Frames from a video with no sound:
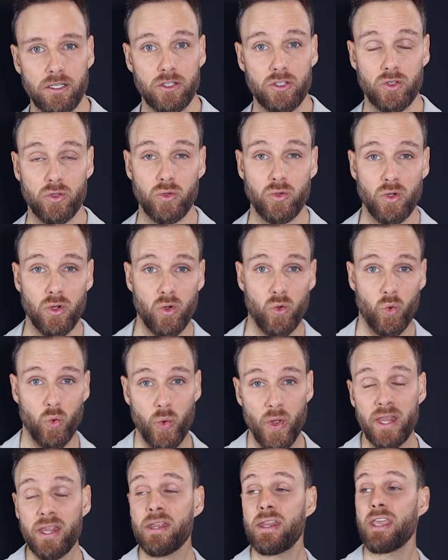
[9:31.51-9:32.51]
To
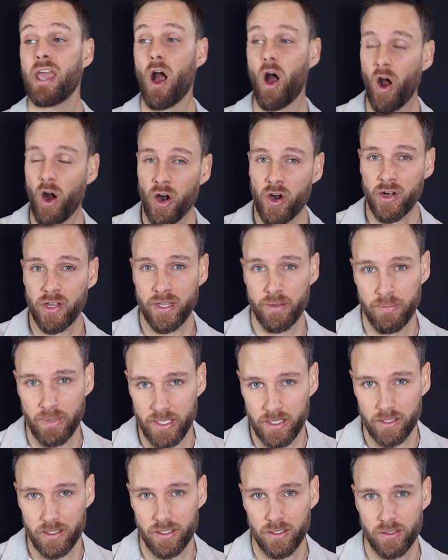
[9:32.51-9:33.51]
win the
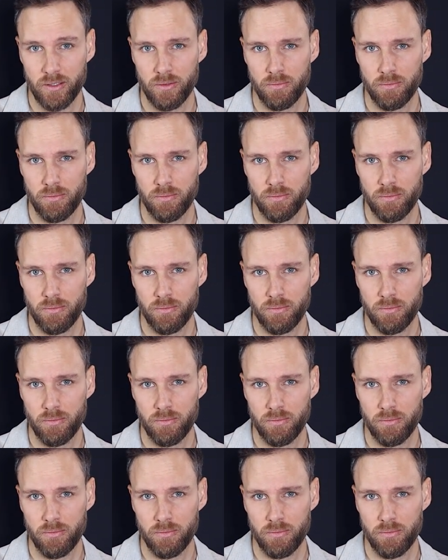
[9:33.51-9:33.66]
argument,